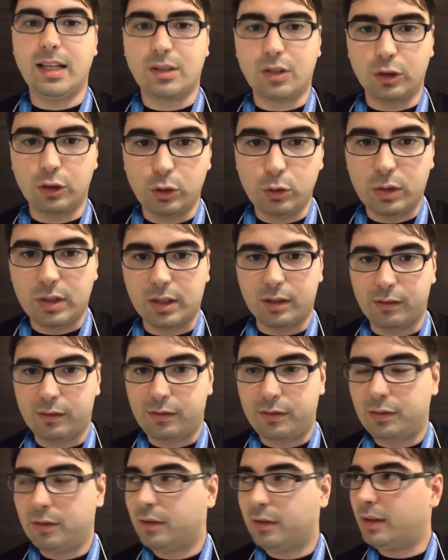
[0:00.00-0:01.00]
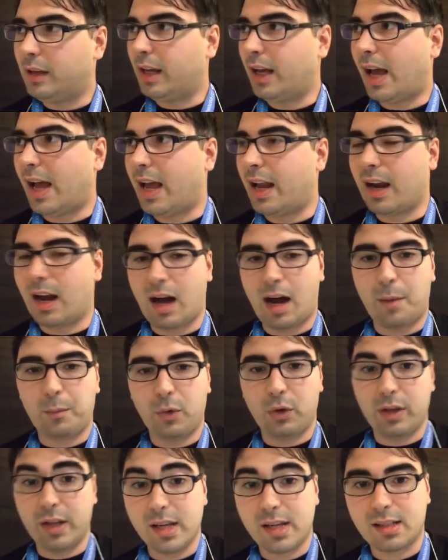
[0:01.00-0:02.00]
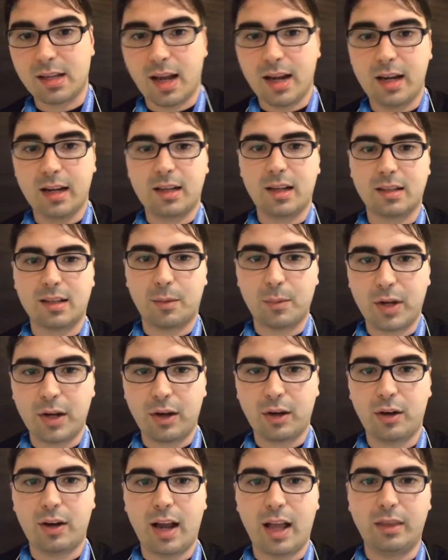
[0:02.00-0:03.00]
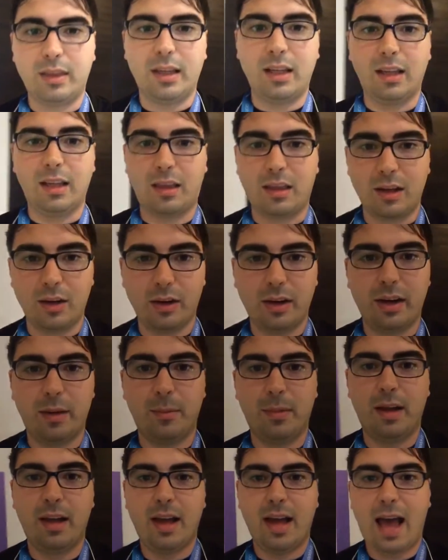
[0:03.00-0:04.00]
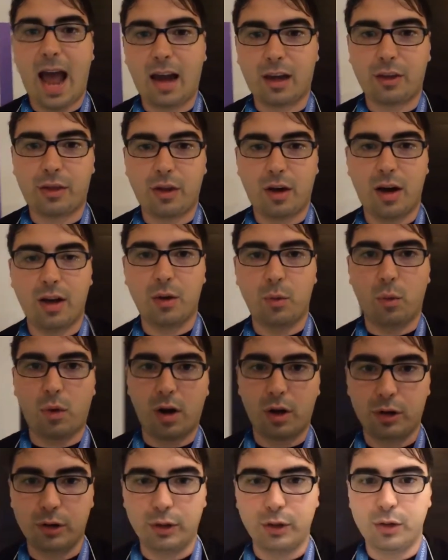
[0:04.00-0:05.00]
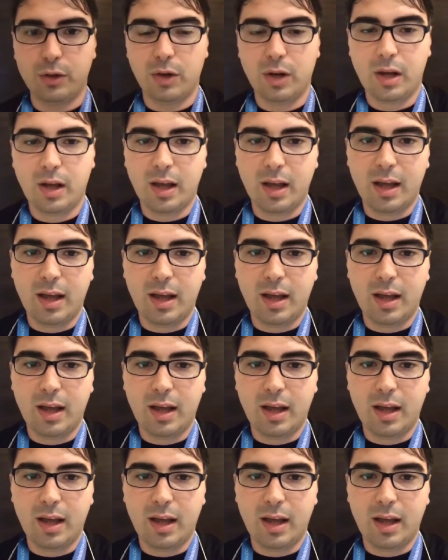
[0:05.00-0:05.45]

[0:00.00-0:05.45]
is elusive. And I'm really excited because I'm here at the Ethereum Hackathon in Waterloo